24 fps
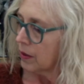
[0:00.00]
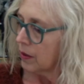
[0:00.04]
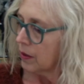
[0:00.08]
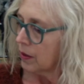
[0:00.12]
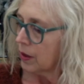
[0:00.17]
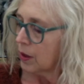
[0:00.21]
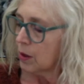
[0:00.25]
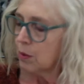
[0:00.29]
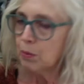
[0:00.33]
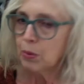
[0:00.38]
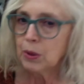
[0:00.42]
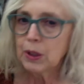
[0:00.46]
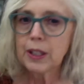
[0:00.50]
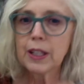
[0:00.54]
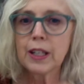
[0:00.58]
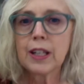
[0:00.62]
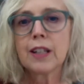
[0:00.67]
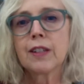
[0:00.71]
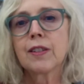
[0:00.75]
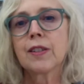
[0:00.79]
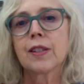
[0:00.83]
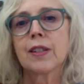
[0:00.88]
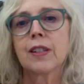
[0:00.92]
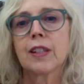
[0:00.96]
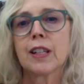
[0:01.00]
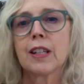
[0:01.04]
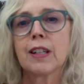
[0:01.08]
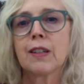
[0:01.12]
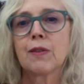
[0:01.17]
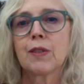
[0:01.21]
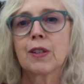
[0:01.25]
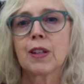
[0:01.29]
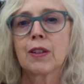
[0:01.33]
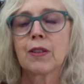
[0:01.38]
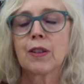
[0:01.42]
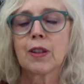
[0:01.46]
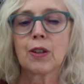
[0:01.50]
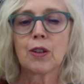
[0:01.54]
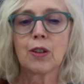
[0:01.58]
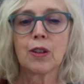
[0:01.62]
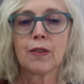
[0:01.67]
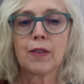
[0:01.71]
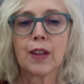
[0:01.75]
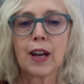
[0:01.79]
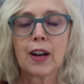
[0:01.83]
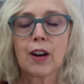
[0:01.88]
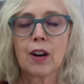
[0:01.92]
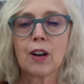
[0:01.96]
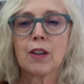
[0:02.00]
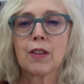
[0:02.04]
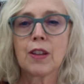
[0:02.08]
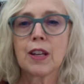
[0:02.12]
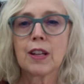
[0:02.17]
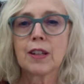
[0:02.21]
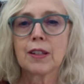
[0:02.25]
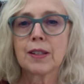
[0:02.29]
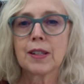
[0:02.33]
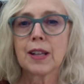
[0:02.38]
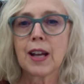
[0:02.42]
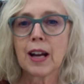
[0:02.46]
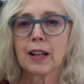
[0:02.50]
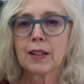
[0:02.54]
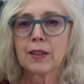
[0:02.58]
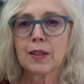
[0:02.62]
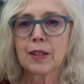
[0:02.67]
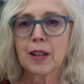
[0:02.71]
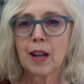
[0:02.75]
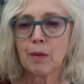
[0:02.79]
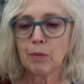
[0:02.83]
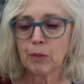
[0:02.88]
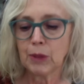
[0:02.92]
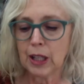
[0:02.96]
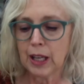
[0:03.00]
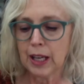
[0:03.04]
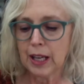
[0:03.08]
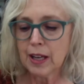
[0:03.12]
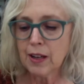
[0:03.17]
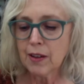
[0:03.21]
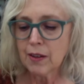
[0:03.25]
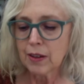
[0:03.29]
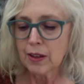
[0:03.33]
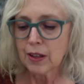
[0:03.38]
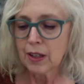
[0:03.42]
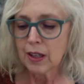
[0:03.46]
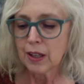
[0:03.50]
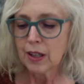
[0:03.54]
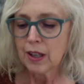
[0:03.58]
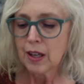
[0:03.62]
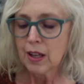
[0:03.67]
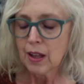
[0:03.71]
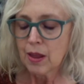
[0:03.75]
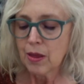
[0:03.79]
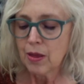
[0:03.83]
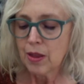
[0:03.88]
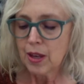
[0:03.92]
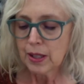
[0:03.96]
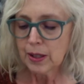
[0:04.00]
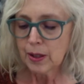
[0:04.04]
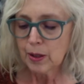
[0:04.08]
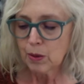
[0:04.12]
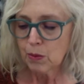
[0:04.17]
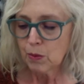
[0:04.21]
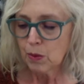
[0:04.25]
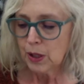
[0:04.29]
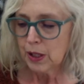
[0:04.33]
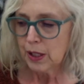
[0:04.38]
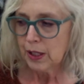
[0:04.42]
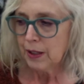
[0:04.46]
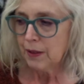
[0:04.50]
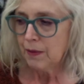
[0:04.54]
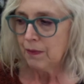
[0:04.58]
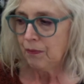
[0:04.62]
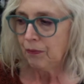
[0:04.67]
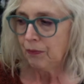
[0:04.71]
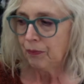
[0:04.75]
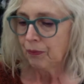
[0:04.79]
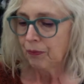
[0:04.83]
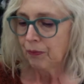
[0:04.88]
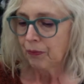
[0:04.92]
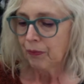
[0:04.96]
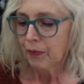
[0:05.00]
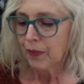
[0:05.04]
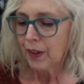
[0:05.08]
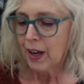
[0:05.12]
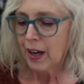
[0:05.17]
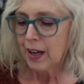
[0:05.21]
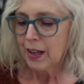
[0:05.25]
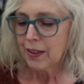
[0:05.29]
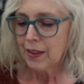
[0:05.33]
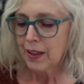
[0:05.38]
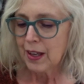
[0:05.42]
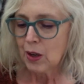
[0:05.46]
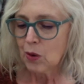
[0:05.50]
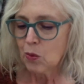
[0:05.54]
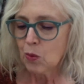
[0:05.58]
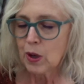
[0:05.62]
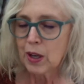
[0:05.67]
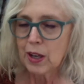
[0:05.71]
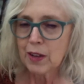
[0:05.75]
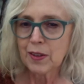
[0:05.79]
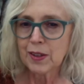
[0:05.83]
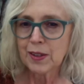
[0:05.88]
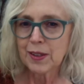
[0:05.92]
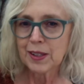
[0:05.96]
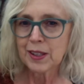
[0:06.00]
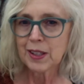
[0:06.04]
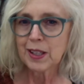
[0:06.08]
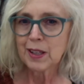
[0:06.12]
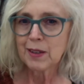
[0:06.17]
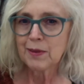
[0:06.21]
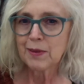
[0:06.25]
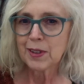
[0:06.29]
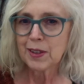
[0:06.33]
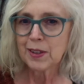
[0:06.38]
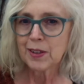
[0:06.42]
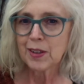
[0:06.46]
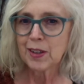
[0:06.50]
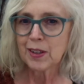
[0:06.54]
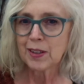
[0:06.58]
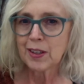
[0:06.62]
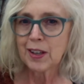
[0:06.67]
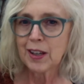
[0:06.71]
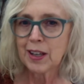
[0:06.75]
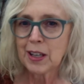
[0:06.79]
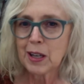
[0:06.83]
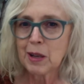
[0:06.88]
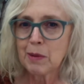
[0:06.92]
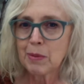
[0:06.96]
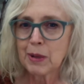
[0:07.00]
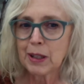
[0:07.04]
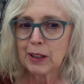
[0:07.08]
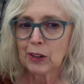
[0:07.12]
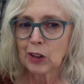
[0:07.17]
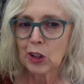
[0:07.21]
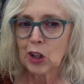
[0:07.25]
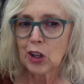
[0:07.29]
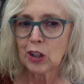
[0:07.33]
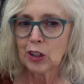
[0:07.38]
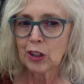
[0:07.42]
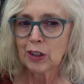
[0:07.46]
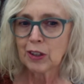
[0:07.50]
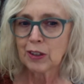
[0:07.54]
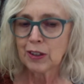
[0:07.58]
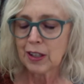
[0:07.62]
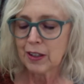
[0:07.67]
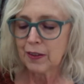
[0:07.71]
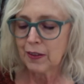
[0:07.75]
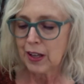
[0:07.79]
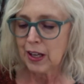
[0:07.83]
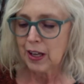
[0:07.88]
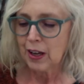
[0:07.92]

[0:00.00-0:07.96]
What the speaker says: completing sleeves that are the exact same length. This one I think one of the sleeves is a tiny bit longer than the